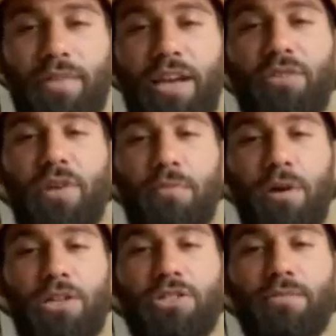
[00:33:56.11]
Thank you very
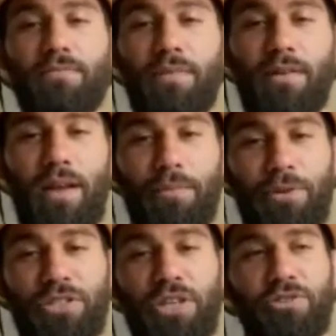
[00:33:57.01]
much. I
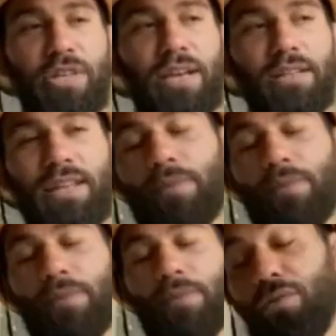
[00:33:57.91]
appreciate you taking the time to
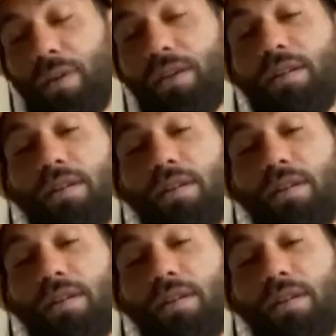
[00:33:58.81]
speak with me.